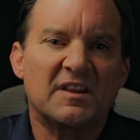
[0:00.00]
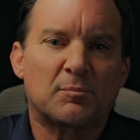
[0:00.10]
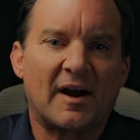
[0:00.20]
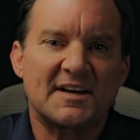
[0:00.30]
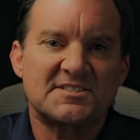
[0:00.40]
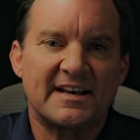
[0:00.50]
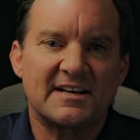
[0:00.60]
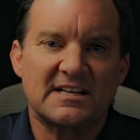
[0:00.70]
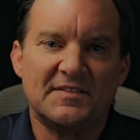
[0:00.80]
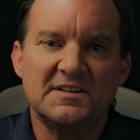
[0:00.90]
in the
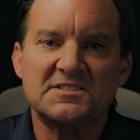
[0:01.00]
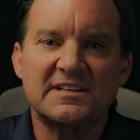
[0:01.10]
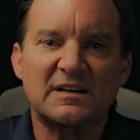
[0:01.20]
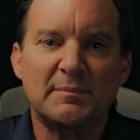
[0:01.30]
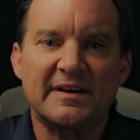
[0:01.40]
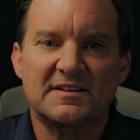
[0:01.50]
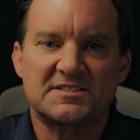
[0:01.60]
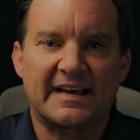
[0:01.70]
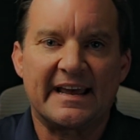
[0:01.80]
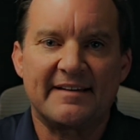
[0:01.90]
process, and this is going to be the
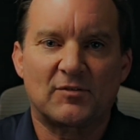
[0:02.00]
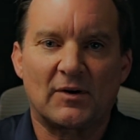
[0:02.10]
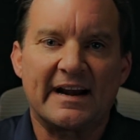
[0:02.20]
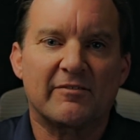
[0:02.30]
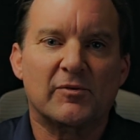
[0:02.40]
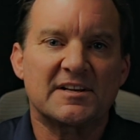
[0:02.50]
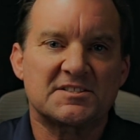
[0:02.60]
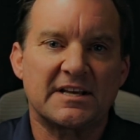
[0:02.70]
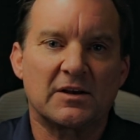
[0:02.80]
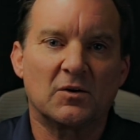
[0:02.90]
same for every
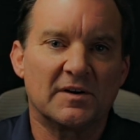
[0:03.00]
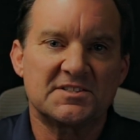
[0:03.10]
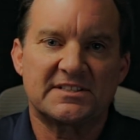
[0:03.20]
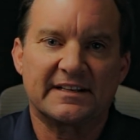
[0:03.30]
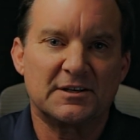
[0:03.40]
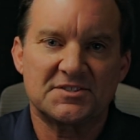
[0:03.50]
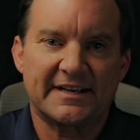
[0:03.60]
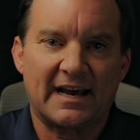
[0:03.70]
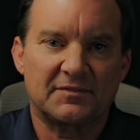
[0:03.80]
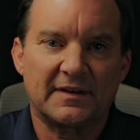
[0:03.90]
single listing that you
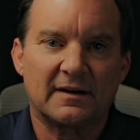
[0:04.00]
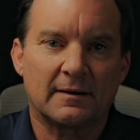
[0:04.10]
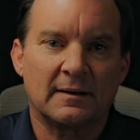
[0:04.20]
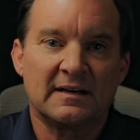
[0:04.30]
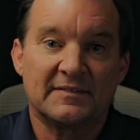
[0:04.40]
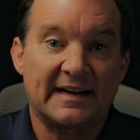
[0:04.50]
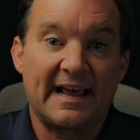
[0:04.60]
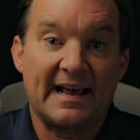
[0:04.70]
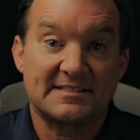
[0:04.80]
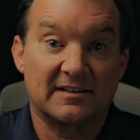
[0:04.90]
see out there that
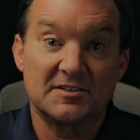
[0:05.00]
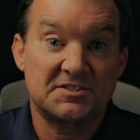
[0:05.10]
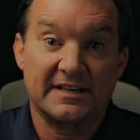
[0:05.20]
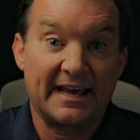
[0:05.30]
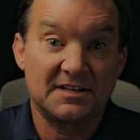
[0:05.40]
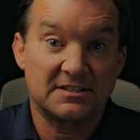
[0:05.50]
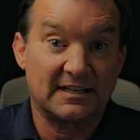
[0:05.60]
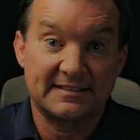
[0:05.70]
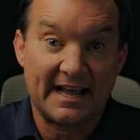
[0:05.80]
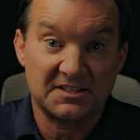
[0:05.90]
has a listing agent
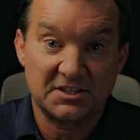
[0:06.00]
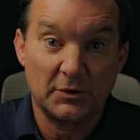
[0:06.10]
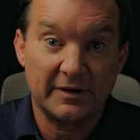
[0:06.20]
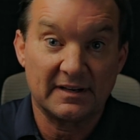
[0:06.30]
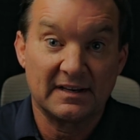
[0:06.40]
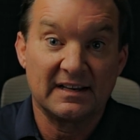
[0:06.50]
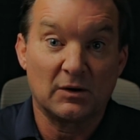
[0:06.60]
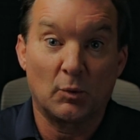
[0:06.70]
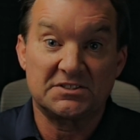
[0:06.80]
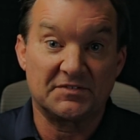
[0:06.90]
attached to it,
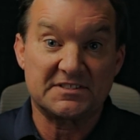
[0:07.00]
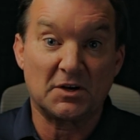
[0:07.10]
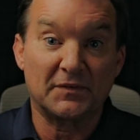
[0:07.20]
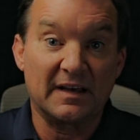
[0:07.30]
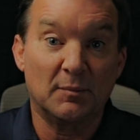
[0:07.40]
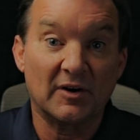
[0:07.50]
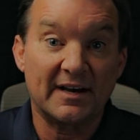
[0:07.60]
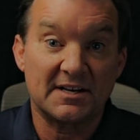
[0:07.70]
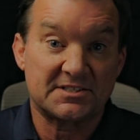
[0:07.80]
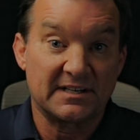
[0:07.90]
which if it's on the
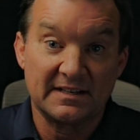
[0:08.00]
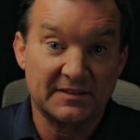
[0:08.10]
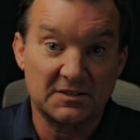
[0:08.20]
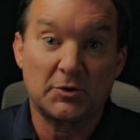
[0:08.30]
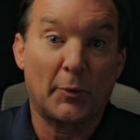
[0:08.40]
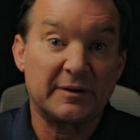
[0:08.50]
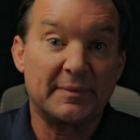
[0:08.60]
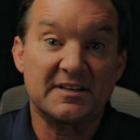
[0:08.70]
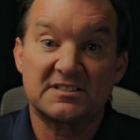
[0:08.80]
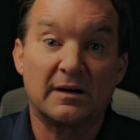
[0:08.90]
MLS, there's going to
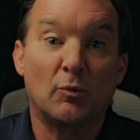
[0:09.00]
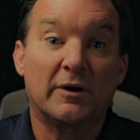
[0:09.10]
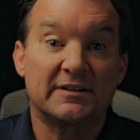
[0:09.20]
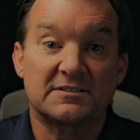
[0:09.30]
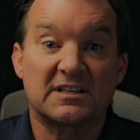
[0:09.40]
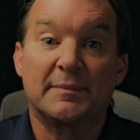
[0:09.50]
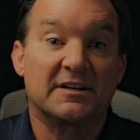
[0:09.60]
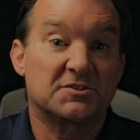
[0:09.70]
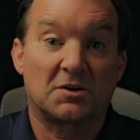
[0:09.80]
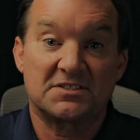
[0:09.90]
be someone that's going to be
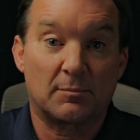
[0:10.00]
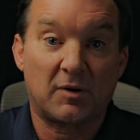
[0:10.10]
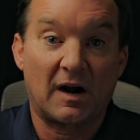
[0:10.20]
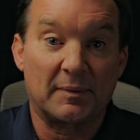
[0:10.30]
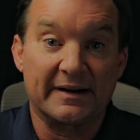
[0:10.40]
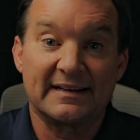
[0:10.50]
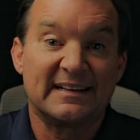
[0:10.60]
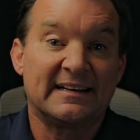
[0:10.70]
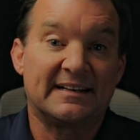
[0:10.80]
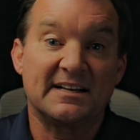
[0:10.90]
in charge of that property.
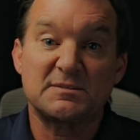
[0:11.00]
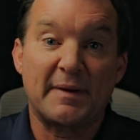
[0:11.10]
It doesn't